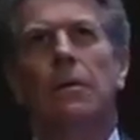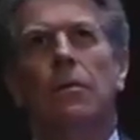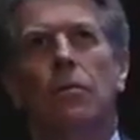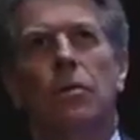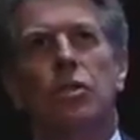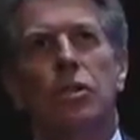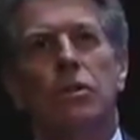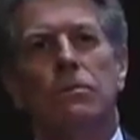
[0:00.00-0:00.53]

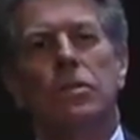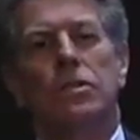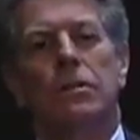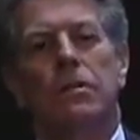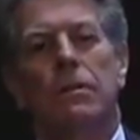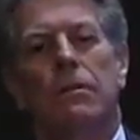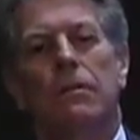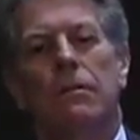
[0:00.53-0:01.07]
when she was
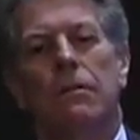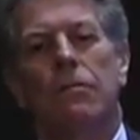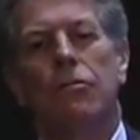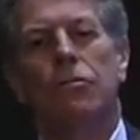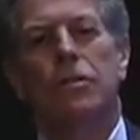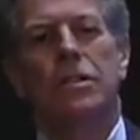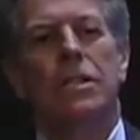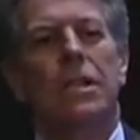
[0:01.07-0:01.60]

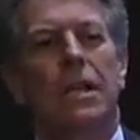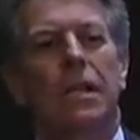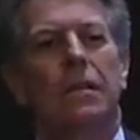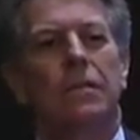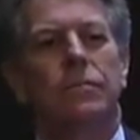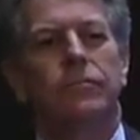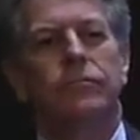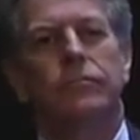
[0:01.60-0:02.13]

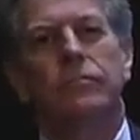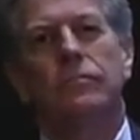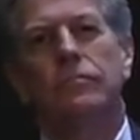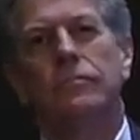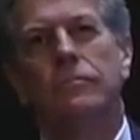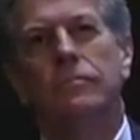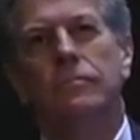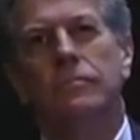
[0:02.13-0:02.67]
13,
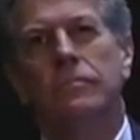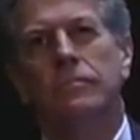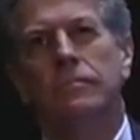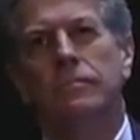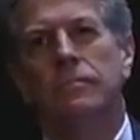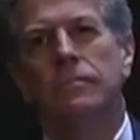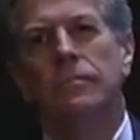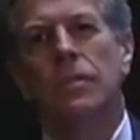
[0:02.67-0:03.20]

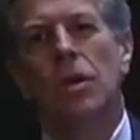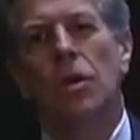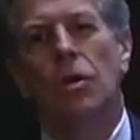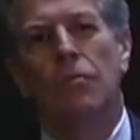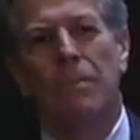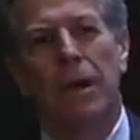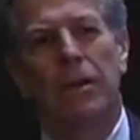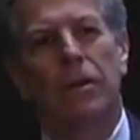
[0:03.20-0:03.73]

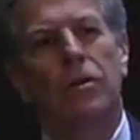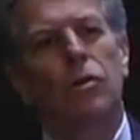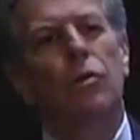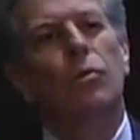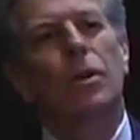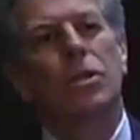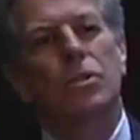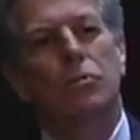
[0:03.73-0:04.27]
her mother,
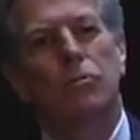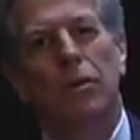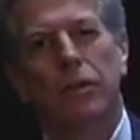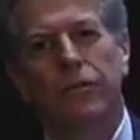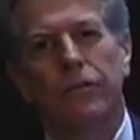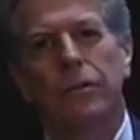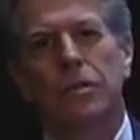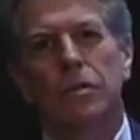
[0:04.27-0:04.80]
who went to
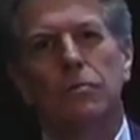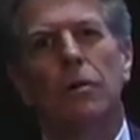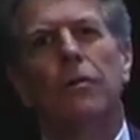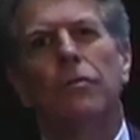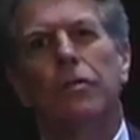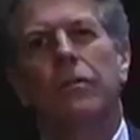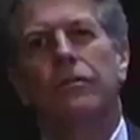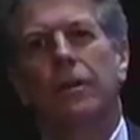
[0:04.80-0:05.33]
work for this
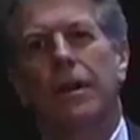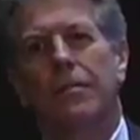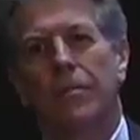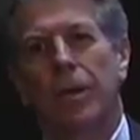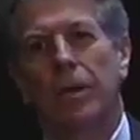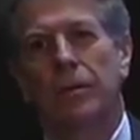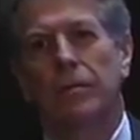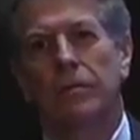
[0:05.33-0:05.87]
wealthy
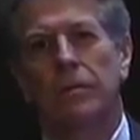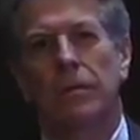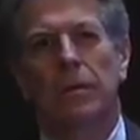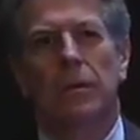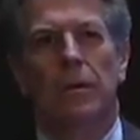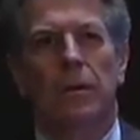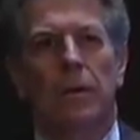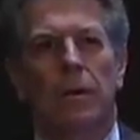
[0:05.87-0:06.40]
family,
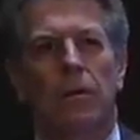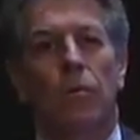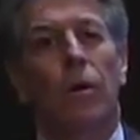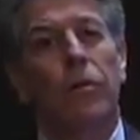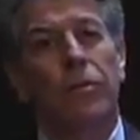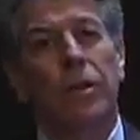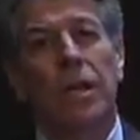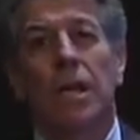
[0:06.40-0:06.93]

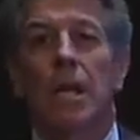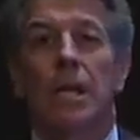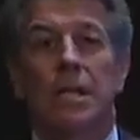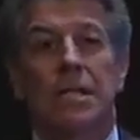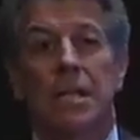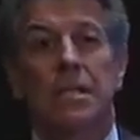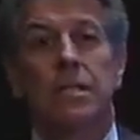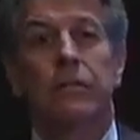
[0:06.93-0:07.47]
wealthy in
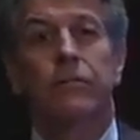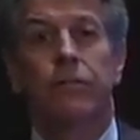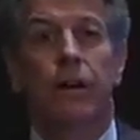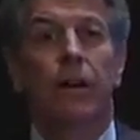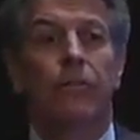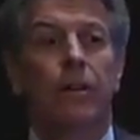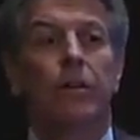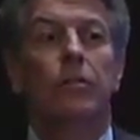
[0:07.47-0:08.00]
excess of
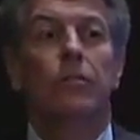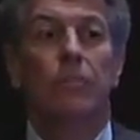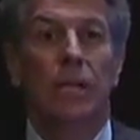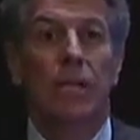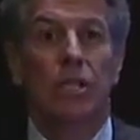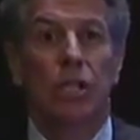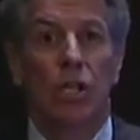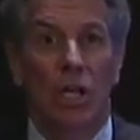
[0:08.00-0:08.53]
$500
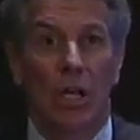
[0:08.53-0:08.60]
million,